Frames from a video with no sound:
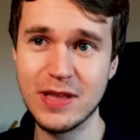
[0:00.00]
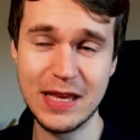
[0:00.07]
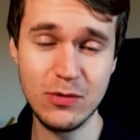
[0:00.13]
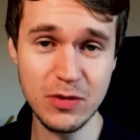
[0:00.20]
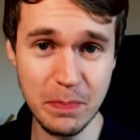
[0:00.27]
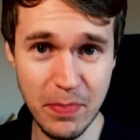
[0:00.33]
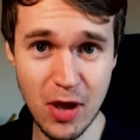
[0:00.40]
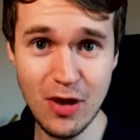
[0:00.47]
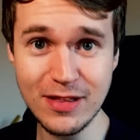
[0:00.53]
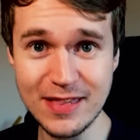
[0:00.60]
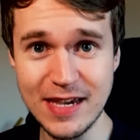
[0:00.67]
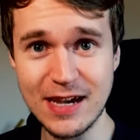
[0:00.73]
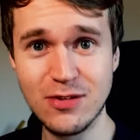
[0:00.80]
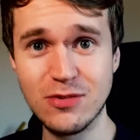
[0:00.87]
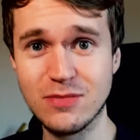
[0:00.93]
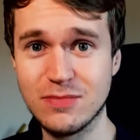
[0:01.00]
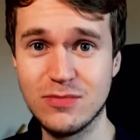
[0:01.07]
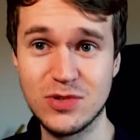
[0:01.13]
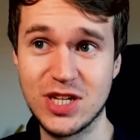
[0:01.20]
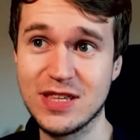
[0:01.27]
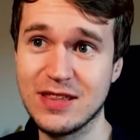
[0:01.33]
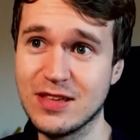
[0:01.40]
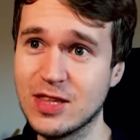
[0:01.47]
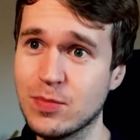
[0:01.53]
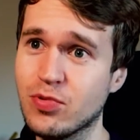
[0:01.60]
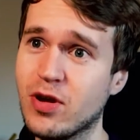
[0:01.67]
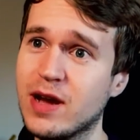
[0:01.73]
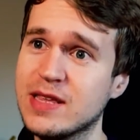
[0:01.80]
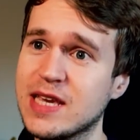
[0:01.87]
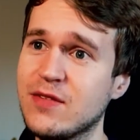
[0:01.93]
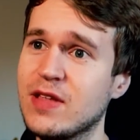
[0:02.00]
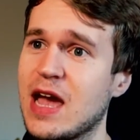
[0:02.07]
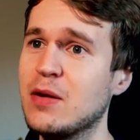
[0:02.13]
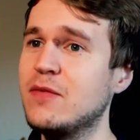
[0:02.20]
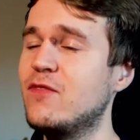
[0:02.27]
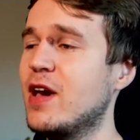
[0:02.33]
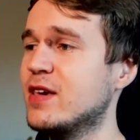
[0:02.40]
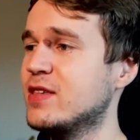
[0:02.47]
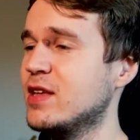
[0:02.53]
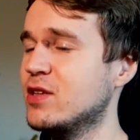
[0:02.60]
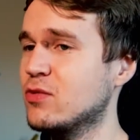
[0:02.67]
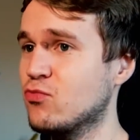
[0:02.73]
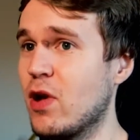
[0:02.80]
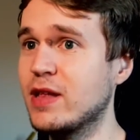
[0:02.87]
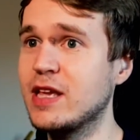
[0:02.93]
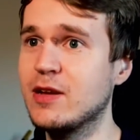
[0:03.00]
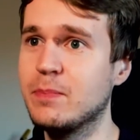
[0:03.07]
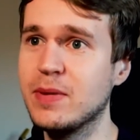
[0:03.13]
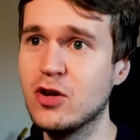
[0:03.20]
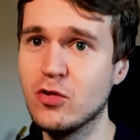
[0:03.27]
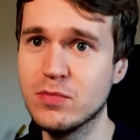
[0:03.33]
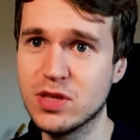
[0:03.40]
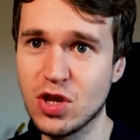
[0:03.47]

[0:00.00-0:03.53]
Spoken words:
He was burnt out, which isn't a surprise given how invested Rangnick becomes,